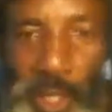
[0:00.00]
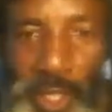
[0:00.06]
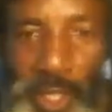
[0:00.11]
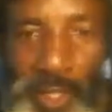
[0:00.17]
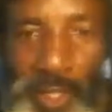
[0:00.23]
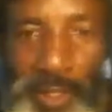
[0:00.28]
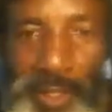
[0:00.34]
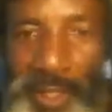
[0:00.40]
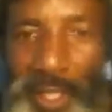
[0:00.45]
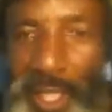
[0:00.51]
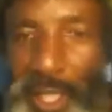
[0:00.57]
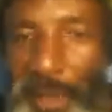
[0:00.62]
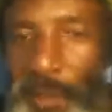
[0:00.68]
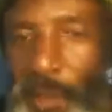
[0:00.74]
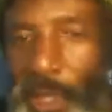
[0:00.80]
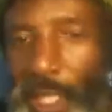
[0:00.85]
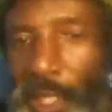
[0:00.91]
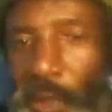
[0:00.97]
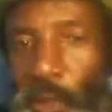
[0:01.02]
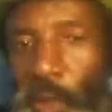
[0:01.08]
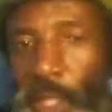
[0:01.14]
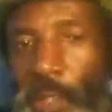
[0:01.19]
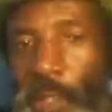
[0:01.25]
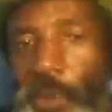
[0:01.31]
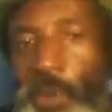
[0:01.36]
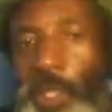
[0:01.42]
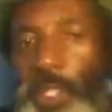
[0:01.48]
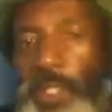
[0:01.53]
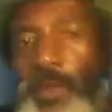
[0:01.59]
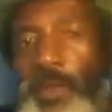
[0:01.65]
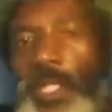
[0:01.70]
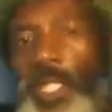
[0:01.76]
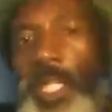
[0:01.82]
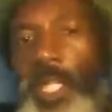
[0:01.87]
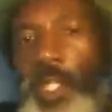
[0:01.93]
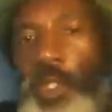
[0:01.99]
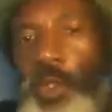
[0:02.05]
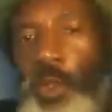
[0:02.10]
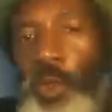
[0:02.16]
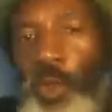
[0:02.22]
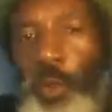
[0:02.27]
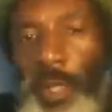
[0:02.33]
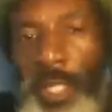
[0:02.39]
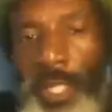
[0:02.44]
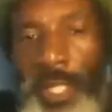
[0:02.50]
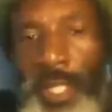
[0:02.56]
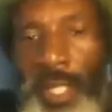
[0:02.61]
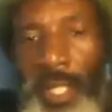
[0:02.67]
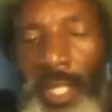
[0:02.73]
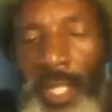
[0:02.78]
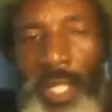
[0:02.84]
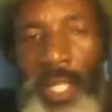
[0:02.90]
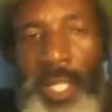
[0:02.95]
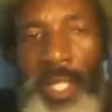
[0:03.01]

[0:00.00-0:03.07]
here, our brother Kwaku, as many of you know me.